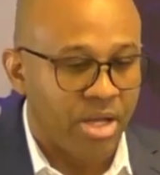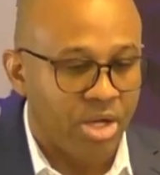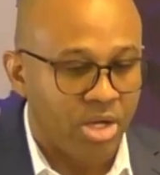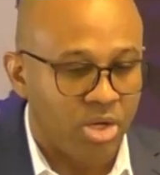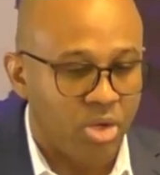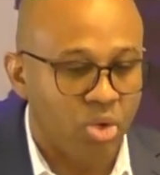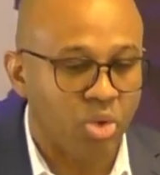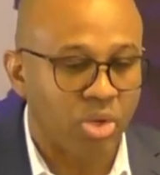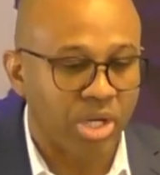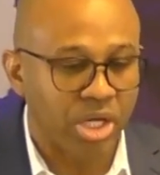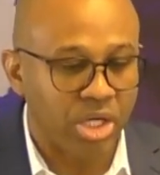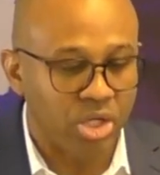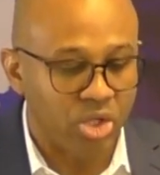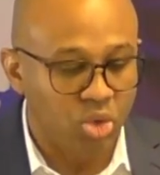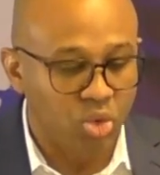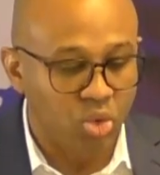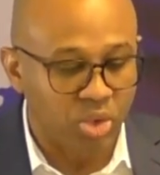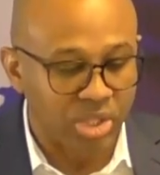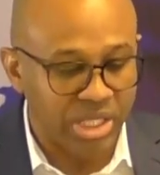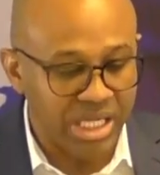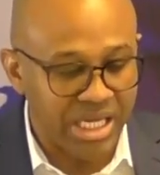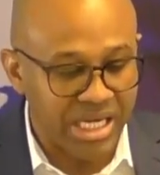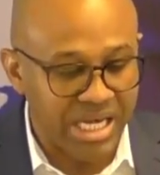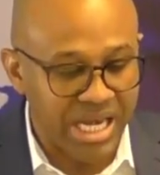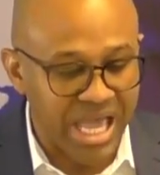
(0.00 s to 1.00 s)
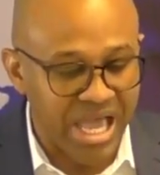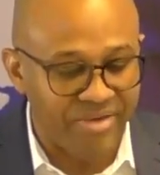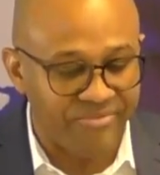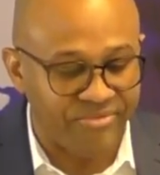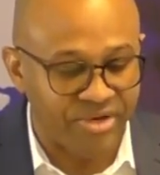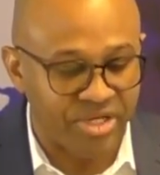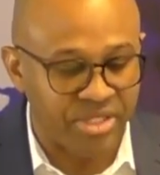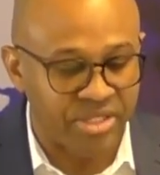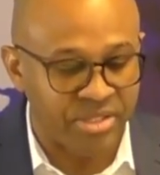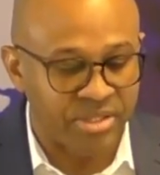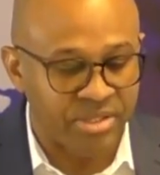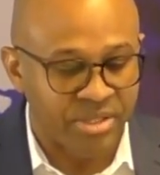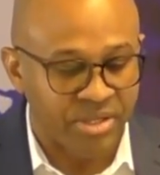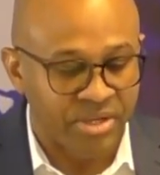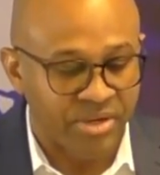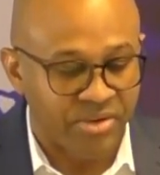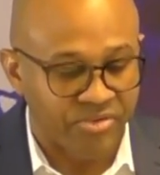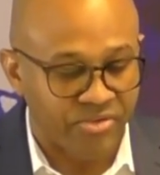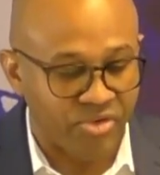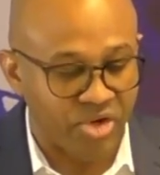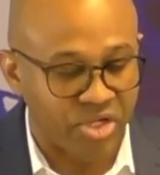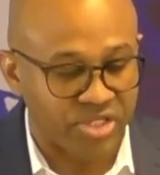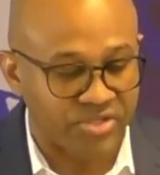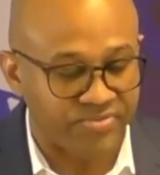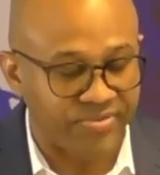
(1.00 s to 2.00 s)
Look at Luke 11,
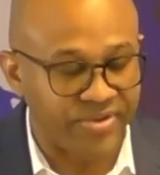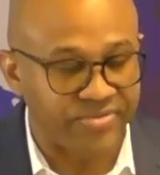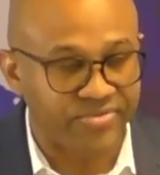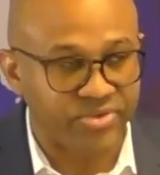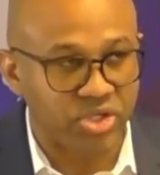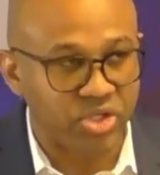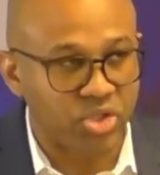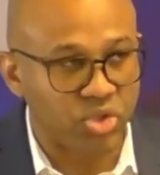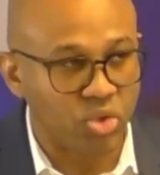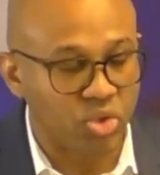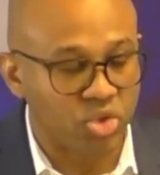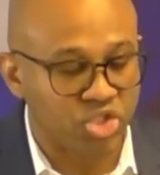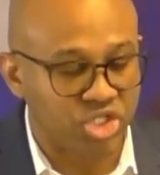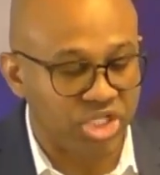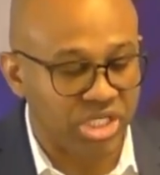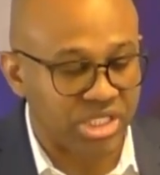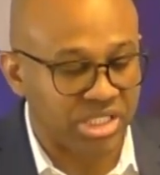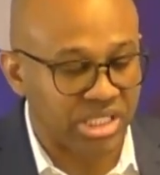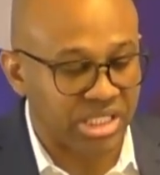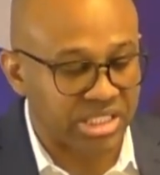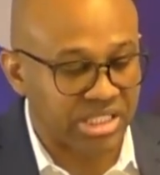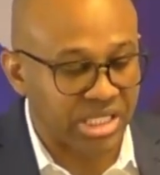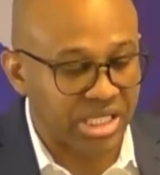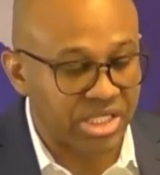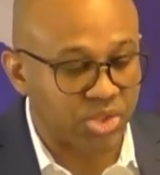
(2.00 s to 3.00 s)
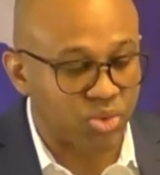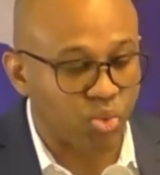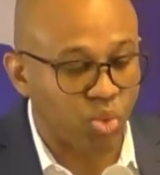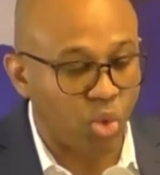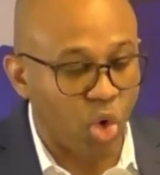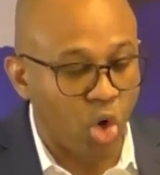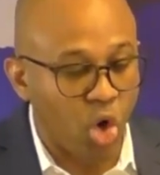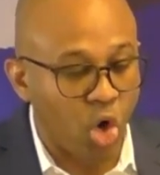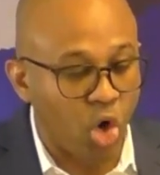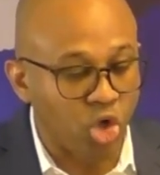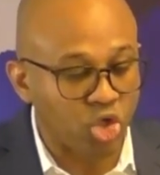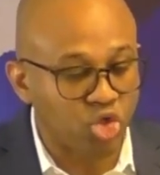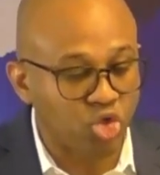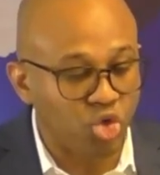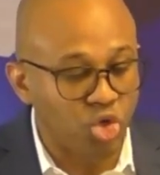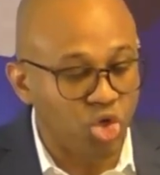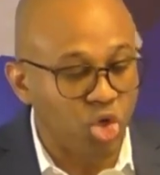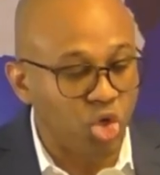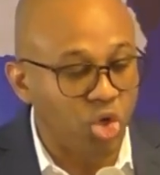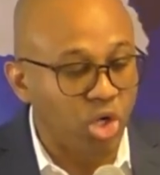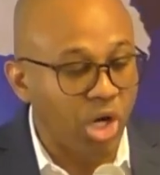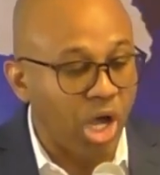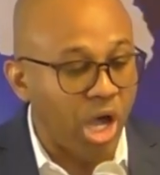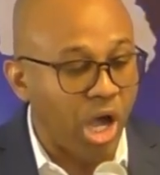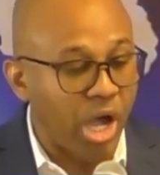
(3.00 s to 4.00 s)
verse 52. Jesus says, Woe to
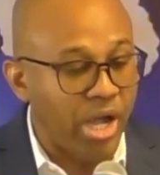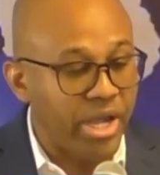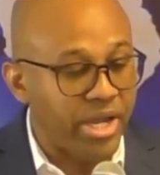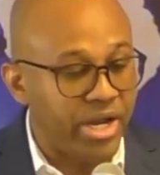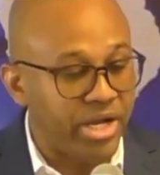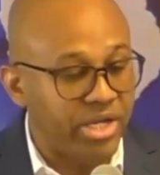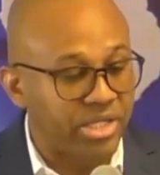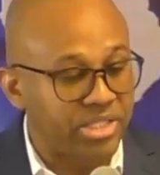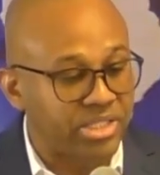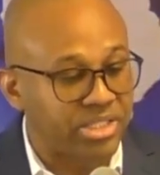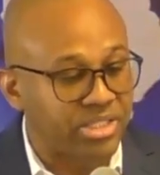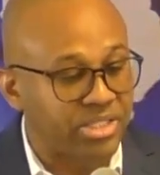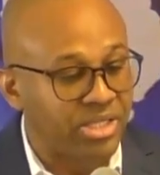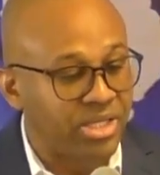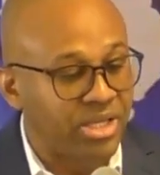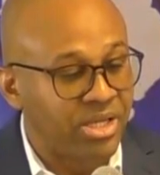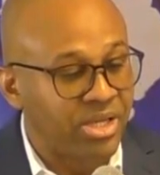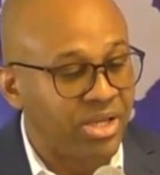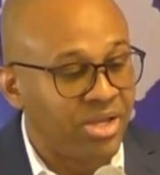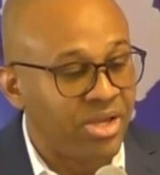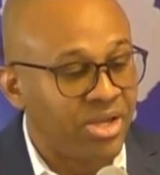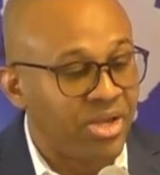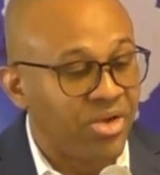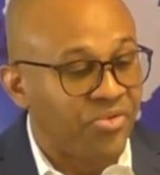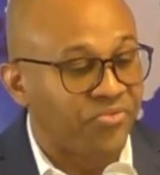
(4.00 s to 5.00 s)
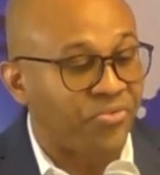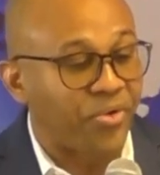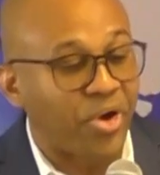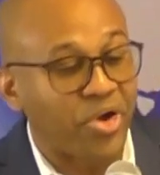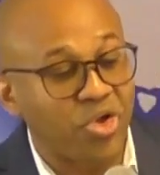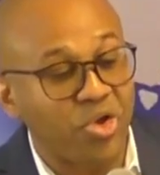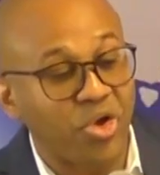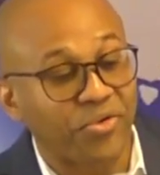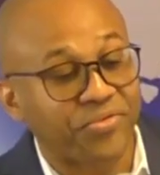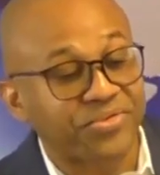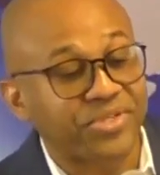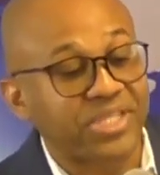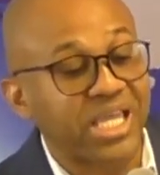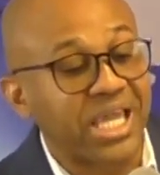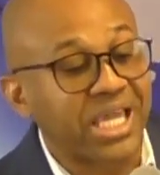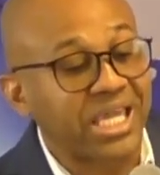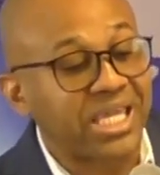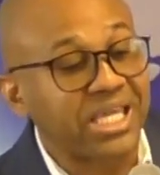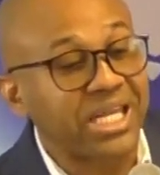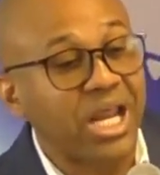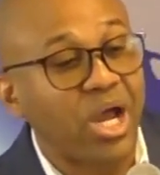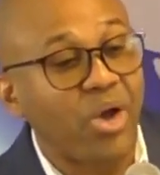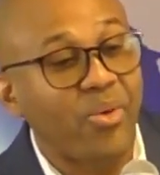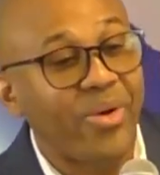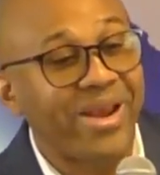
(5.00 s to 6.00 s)
you, lawyers, for you have
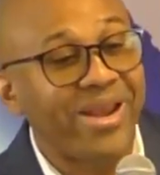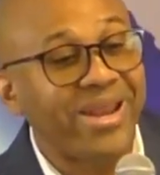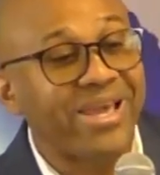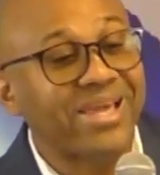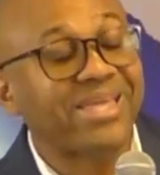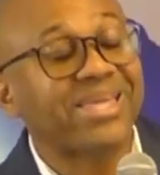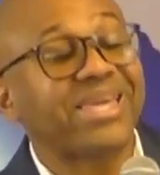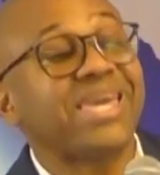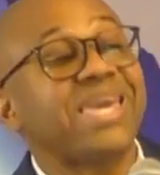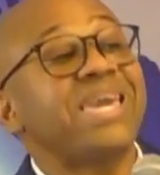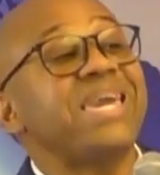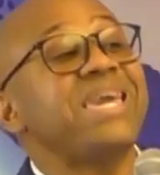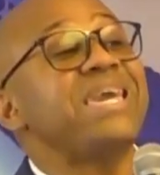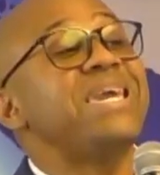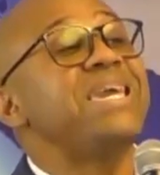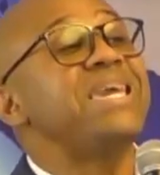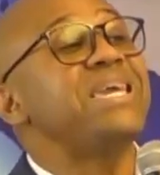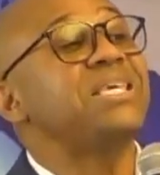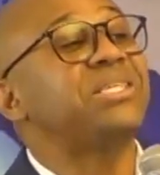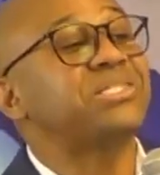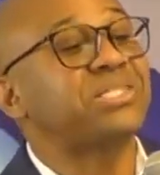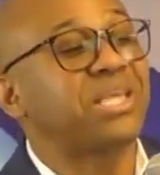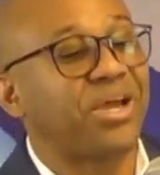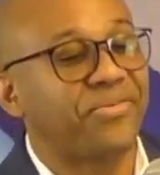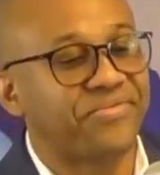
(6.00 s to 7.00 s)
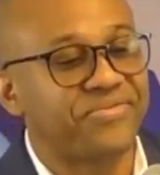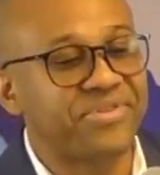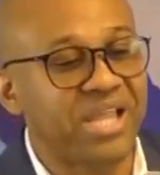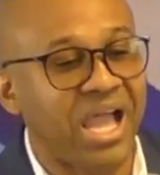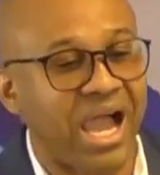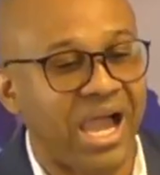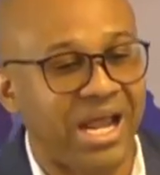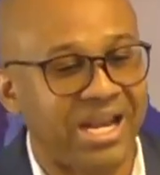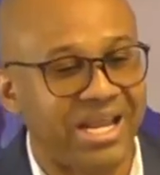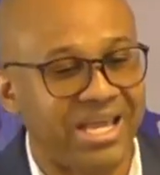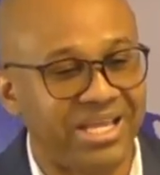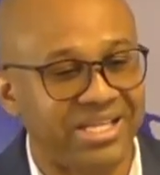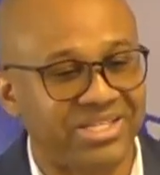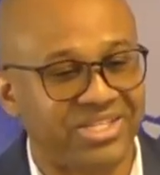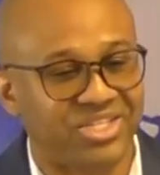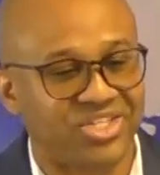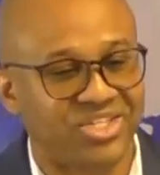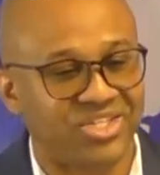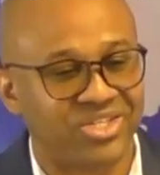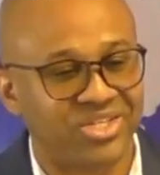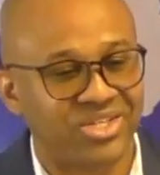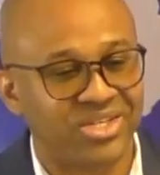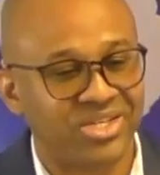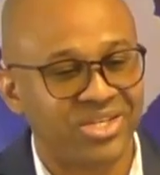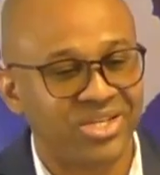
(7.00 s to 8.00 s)
taken away the keys of
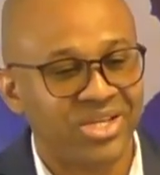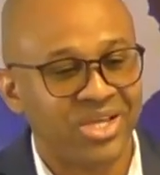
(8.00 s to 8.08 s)
knowledge.